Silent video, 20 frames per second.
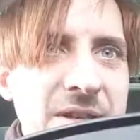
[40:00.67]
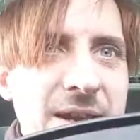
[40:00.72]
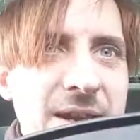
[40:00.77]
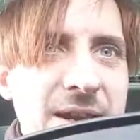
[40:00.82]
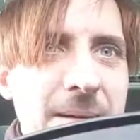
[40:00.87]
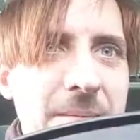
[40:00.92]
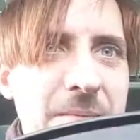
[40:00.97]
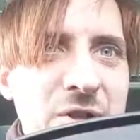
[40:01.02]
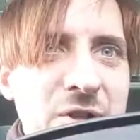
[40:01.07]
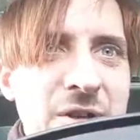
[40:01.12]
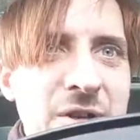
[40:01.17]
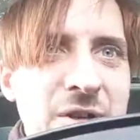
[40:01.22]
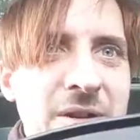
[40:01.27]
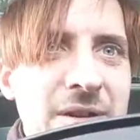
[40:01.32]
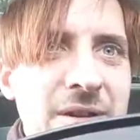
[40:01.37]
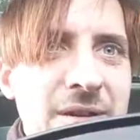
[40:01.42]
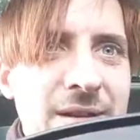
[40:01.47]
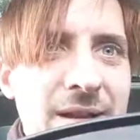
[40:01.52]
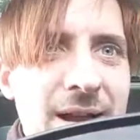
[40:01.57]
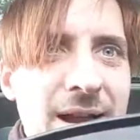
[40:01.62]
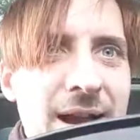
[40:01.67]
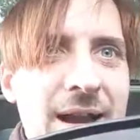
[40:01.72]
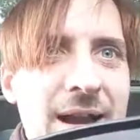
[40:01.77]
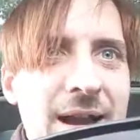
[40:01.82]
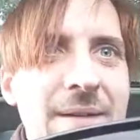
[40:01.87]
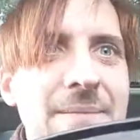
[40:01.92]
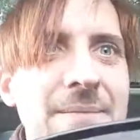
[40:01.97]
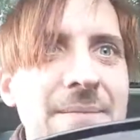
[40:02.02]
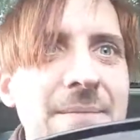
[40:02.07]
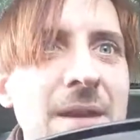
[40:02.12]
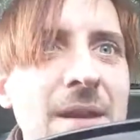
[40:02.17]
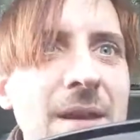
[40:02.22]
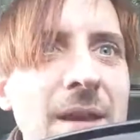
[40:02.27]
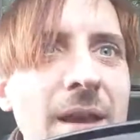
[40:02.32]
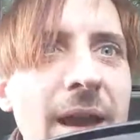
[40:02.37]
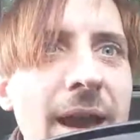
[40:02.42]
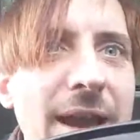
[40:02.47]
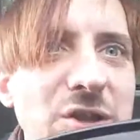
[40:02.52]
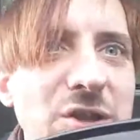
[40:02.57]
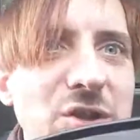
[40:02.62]
amazing capture. Yeah,
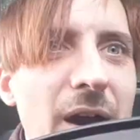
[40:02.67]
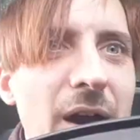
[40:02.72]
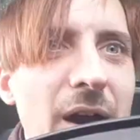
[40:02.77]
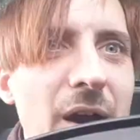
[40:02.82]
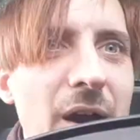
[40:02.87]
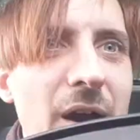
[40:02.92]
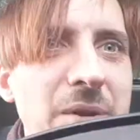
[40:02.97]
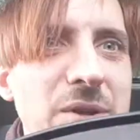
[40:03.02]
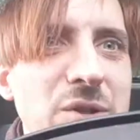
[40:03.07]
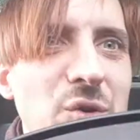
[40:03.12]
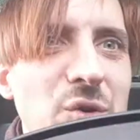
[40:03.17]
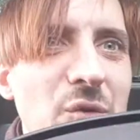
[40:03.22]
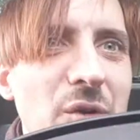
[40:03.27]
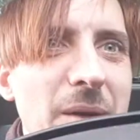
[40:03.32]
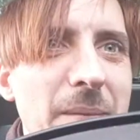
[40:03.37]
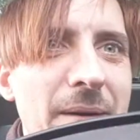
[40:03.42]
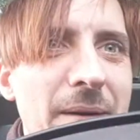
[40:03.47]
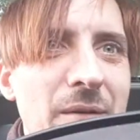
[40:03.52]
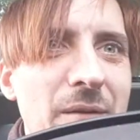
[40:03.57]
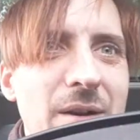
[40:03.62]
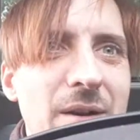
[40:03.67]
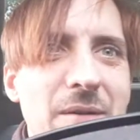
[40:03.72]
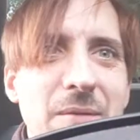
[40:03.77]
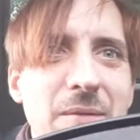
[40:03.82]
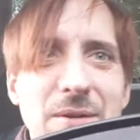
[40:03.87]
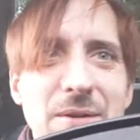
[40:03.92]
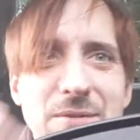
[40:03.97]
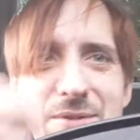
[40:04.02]
Scott, are we talking about? Oh